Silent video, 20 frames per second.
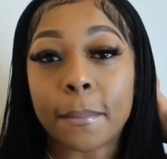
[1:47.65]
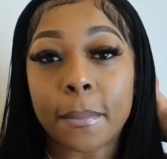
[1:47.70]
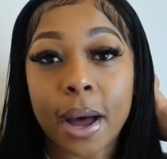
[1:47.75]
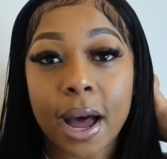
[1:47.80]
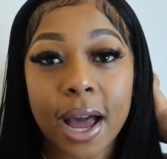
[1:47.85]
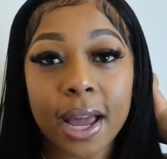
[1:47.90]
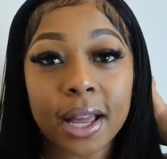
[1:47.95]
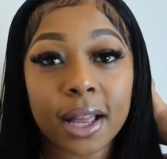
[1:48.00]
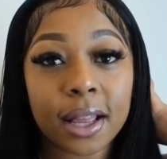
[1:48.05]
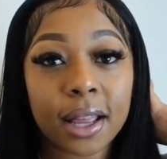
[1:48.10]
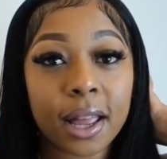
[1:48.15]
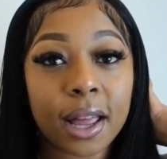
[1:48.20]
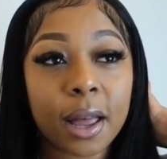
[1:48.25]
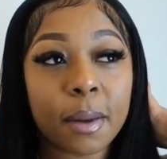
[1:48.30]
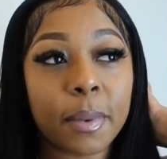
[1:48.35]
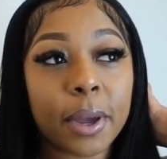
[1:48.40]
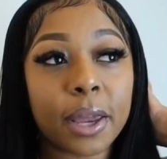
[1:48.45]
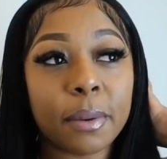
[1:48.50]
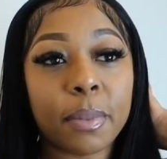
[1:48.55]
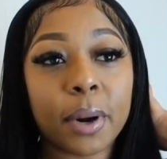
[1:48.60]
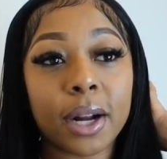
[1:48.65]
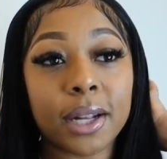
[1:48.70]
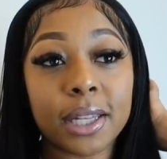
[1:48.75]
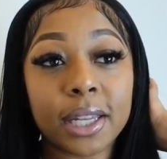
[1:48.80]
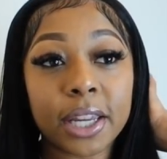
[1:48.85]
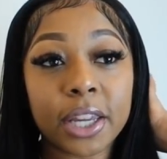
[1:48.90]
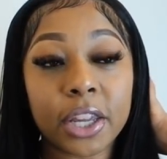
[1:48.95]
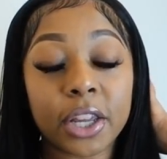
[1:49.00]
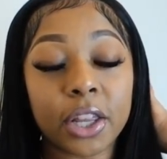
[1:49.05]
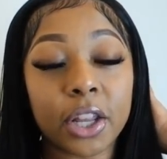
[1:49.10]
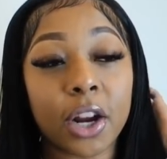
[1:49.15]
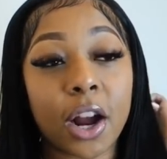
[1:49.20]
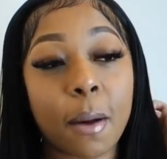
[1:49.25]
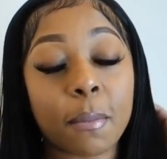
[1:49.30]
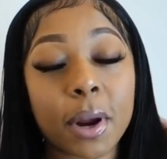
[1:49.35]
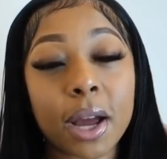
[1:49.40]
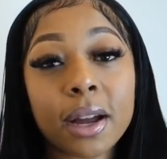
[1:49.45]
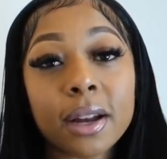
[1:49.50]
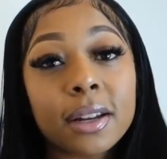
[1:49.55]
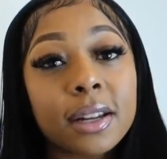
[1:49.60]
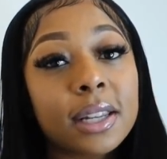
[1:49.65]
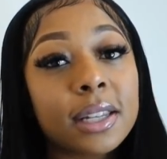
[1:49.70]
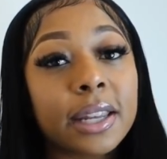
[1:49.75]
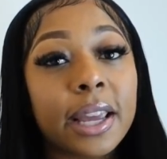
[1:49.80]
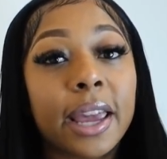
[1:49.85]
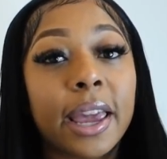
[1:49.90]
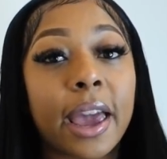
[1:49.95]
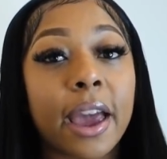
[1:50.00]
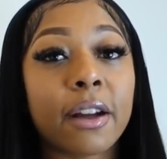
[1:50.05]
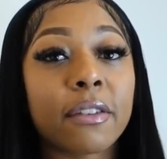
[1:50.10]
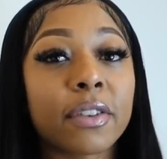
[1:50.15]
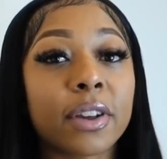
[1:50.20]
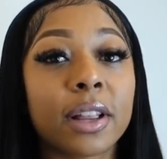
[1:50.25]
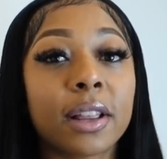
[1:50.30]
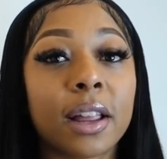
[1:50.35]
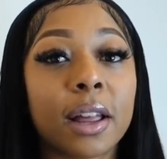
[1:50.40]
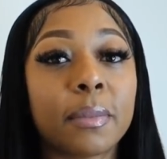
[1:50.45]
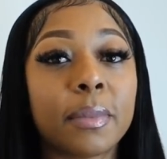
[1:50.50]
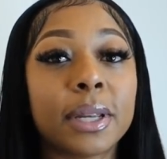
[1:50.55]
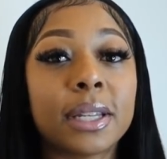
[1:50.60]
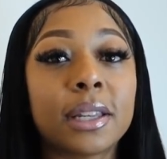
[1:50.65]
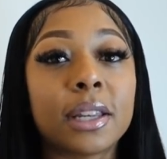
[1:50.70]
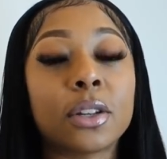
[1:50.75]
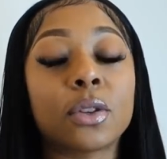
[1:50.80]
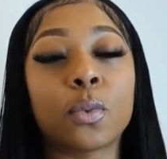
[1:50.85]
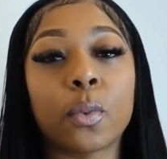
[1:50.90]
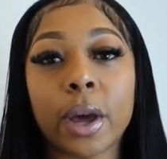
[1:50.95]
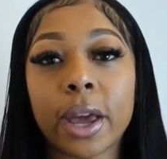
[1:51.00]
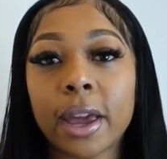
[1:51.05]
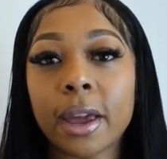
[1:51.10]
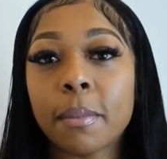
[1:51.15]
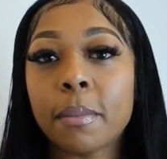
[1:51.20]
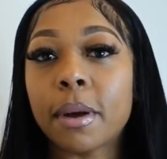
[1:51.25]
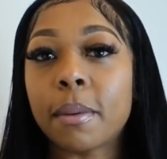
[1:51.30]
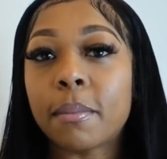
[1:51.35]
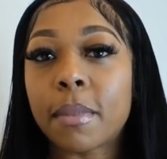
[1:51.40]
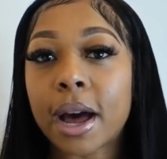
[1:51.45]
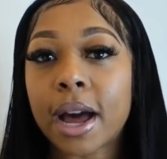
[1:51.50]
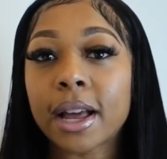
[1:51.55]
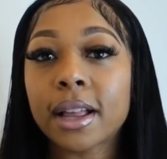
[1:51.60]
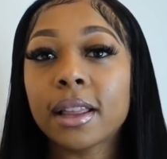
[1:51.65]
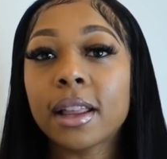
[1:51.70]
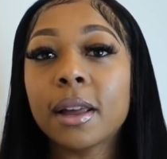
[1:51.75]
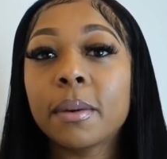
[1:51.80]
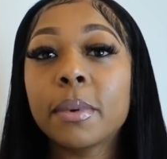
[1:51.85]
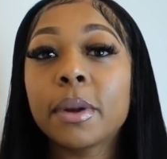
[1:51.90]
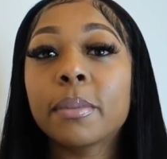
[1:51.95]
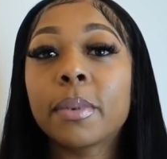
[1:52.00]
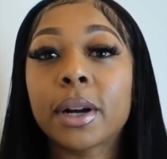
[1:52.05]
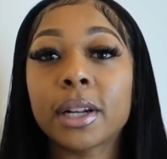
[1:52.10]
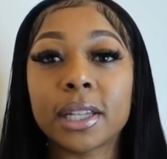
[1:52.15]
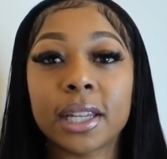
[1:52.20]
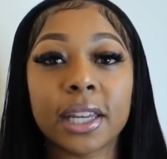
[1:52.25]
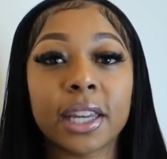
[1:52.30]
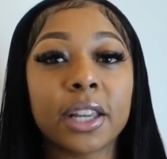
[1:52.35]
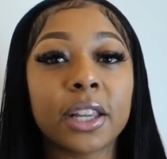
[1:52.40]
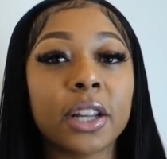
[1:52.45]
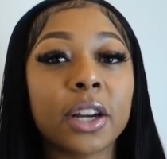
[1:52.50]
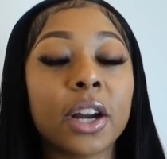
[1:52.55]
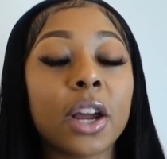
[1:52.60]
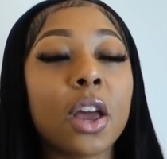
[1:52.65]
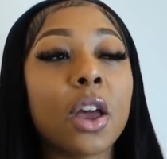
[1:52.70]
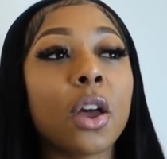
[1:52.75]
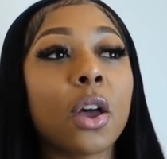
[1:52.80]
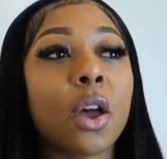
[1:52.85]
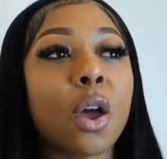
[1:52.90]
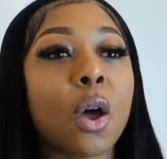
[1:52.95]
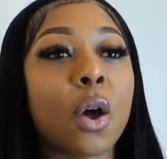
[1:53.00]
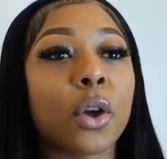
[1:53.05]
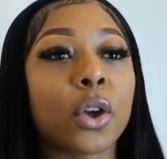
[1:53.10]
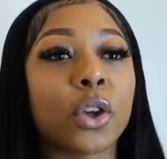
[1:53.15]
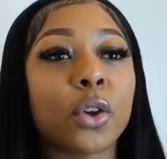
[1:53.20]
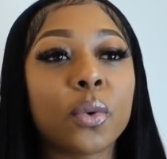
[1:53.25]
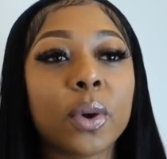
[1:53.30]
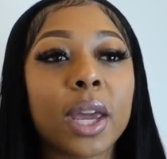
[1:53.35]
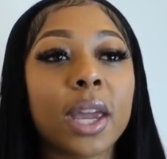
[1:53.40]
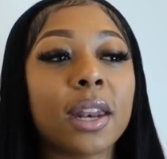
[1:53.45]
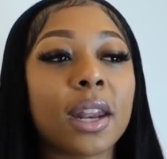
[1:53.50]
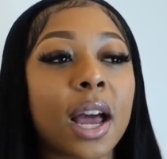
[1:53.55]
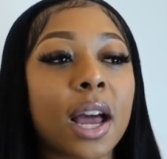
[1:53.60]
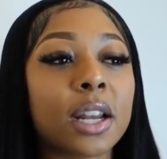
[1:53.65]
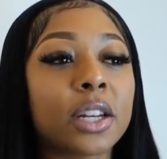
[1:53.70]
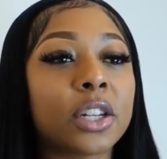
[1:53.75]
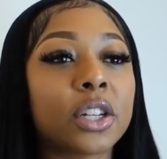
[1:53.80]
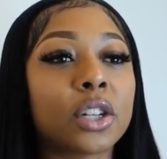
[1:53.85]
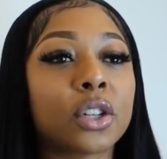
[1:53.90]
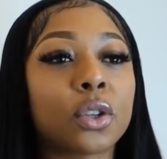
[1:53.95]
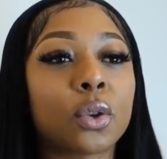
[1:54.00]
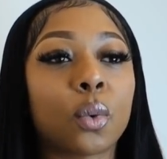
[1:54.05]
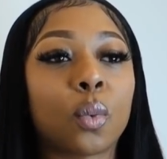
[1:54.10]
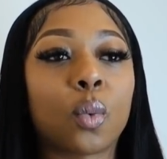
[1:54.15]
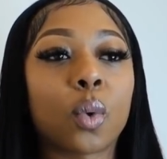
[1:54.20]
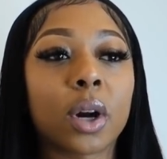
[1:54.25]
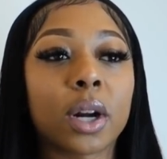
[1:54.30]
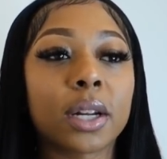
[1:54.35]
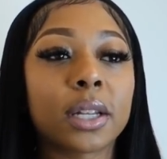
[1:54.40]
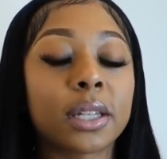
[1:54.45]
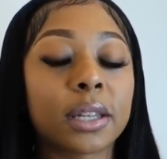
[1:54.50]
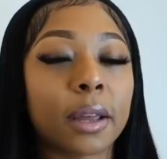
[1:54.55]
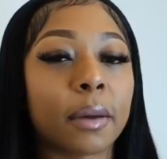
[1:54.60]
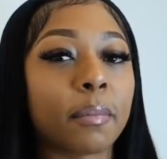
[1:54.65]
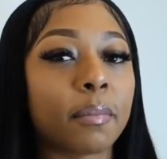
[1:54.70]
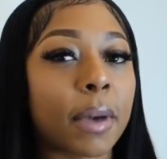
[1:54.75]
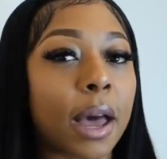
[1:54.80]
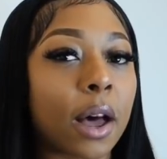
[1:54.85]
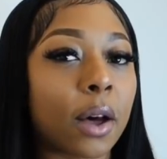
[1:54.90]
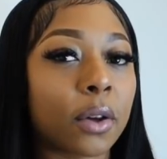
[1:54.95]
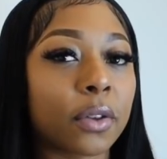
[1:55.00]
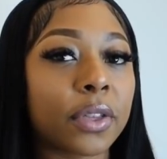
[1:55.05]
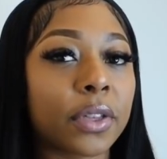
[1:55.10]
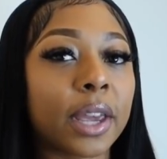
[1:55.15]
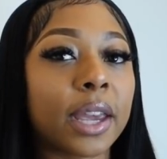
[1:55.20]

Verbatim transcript: My club in particular, I'm not going to say every club is this way, but my club in particular, you cannot just word to mouth.